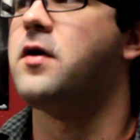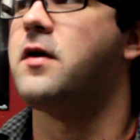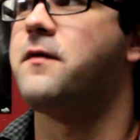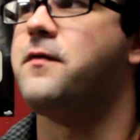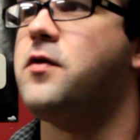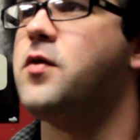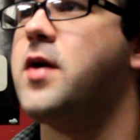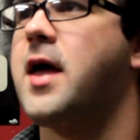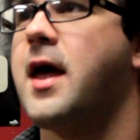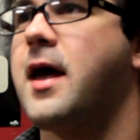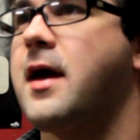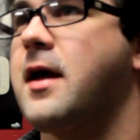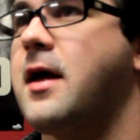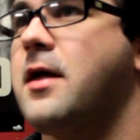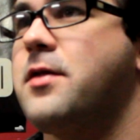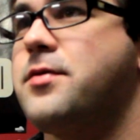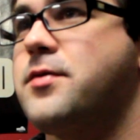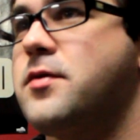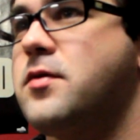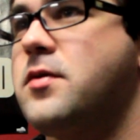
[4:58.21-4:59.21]
If you can't
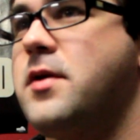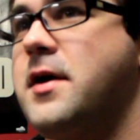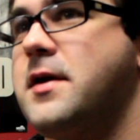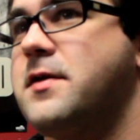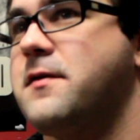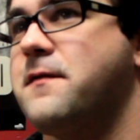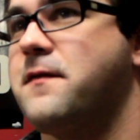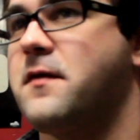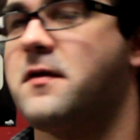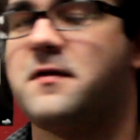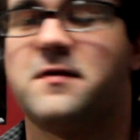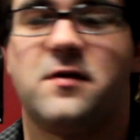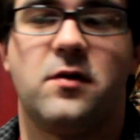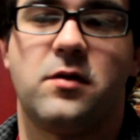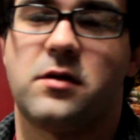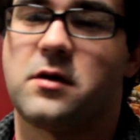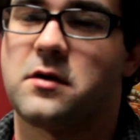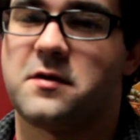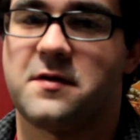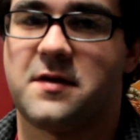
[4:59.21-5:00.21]
get through like the first
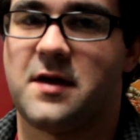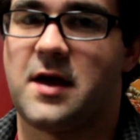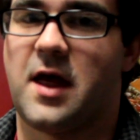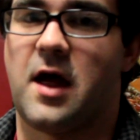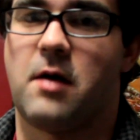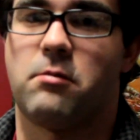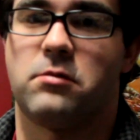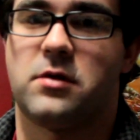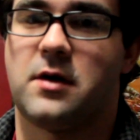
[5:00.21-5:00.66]
2/3 of the game